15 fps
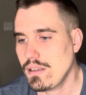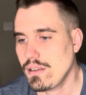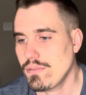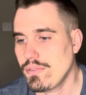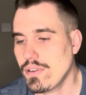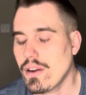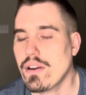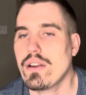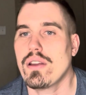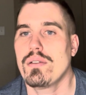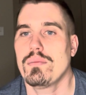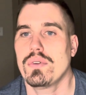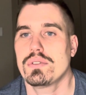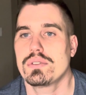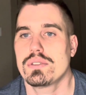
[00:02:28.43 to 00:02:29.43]
very
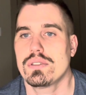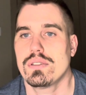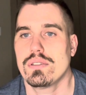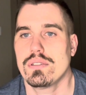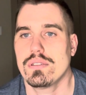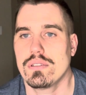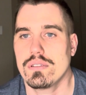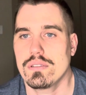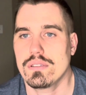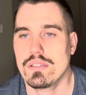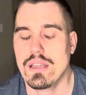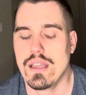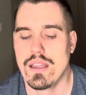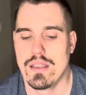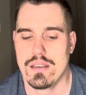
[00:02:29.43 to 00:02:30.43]
emotional,
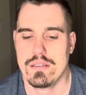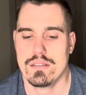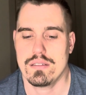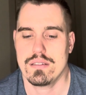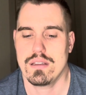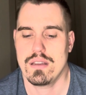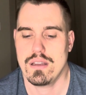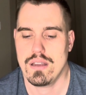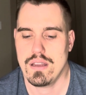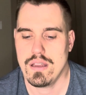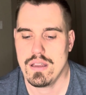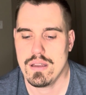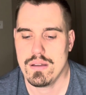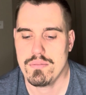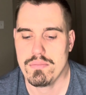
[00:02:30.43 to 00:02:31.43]
and
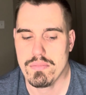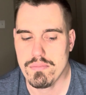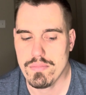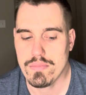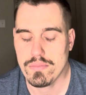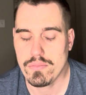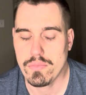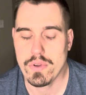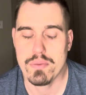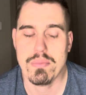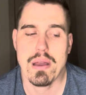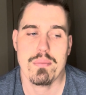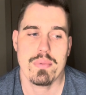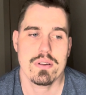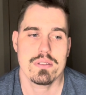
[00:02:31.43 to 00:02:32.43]
with my
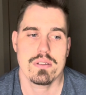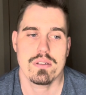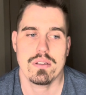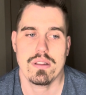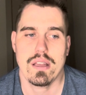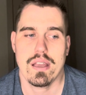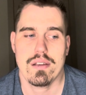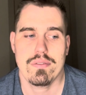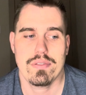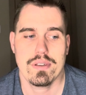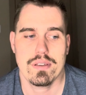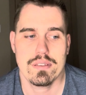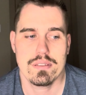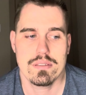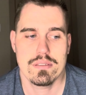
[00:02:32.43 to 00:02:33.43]
personal life, it
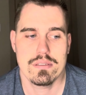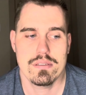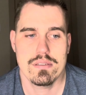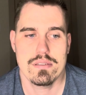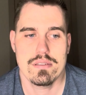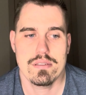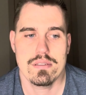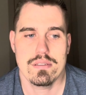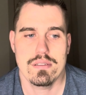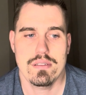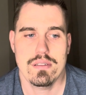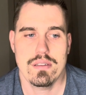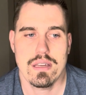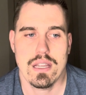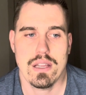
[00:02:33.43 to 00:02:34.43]

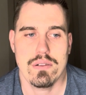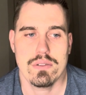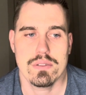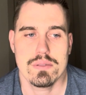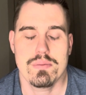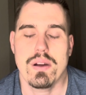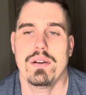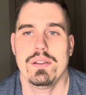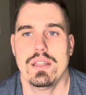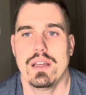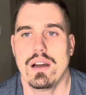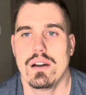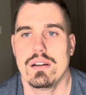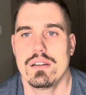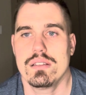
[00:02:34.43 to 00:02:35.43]
was probably the
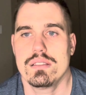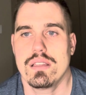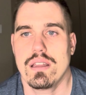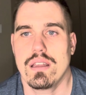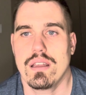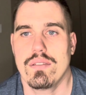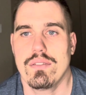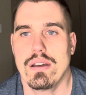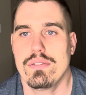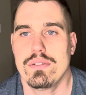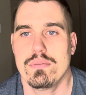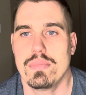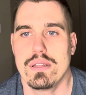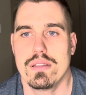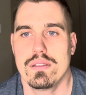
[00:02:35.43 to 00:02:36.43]
hardest thing I've ever
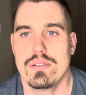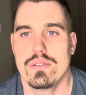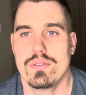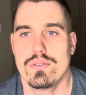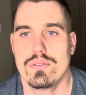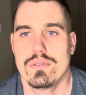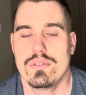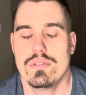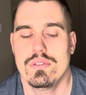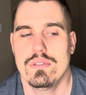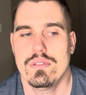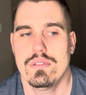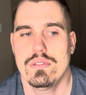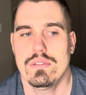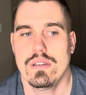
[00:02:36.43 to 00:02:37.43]
been through
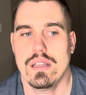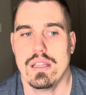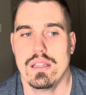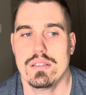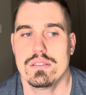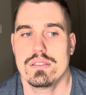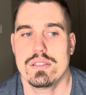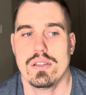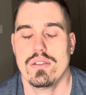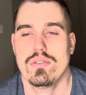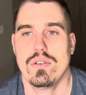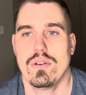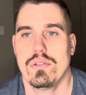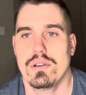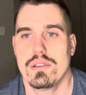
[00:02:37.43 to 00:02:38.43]
and still
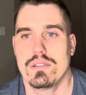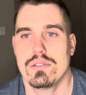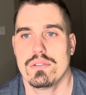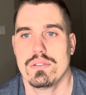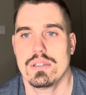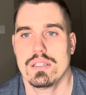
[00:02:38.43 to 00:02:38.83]
going through